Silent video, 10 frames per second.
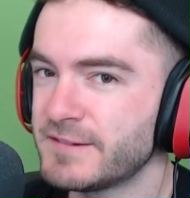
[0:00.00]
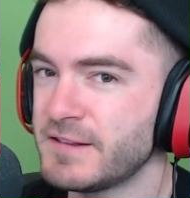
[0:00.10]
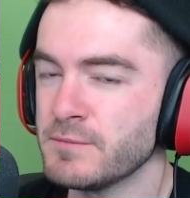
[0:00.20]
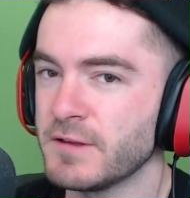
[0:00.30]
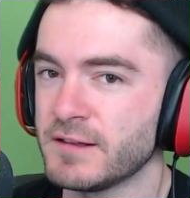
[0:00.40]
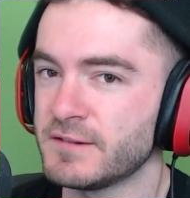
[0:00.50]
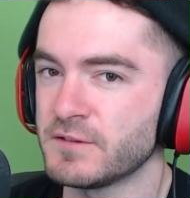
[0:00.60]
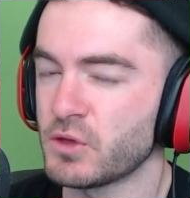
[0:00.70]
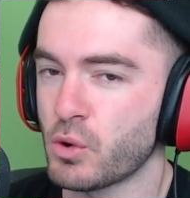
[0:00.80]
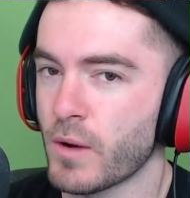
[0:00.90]
It seems like
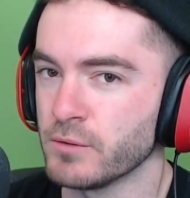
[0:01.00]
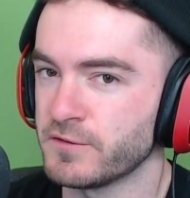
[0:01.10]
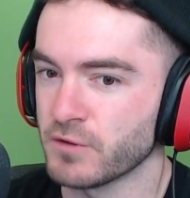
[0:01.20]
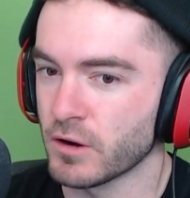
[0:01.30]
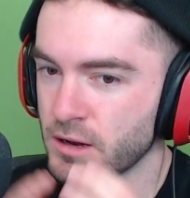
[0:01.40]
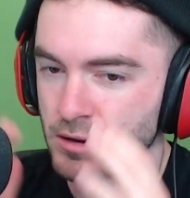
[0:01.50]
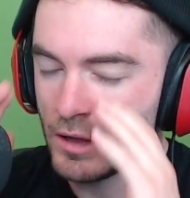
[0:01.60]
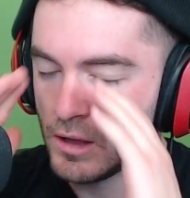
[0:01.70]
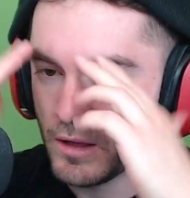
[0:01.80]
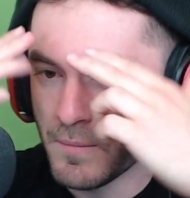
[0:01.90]
since the crown started,
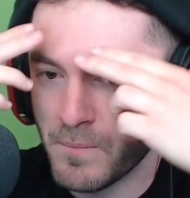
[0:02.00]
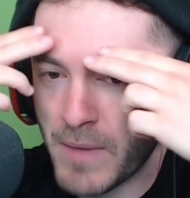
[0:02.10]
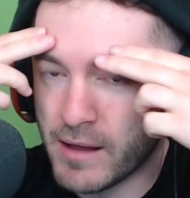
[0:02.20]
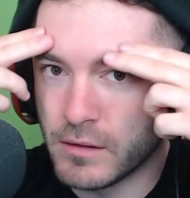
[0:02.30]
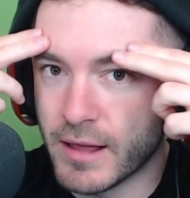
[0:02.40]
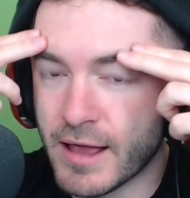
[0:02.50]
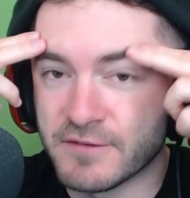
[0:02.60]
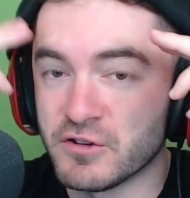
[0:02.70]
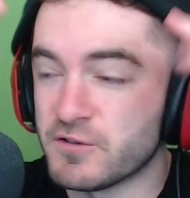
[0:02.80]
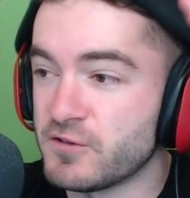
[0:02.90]
mail
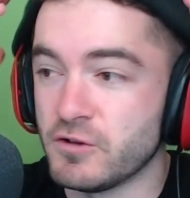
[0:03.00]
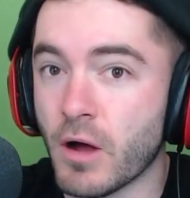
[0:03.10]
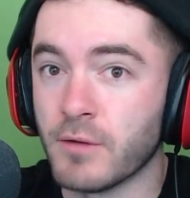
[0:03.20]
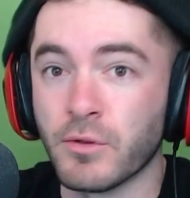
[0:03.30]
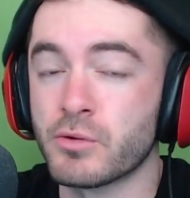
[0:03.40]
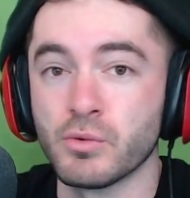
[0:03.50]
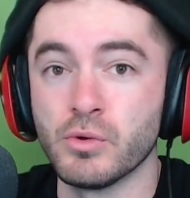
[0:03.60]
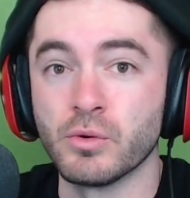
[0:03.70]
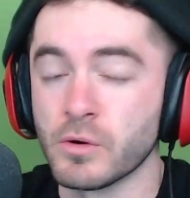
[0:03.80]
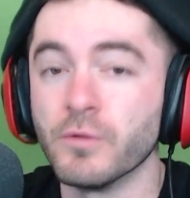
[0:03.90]
has just gone through the